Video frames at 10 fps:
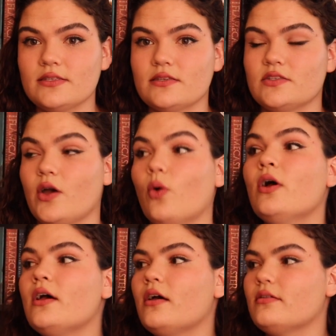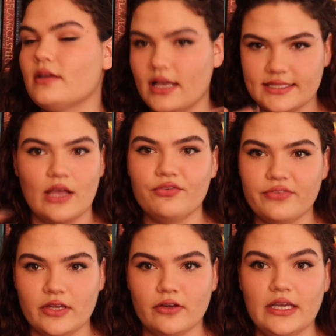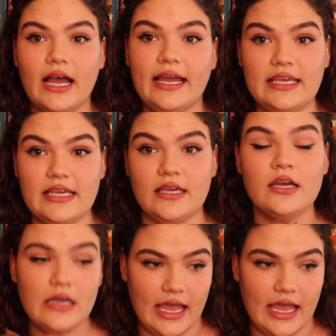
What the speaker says: So a self-theory, i.e.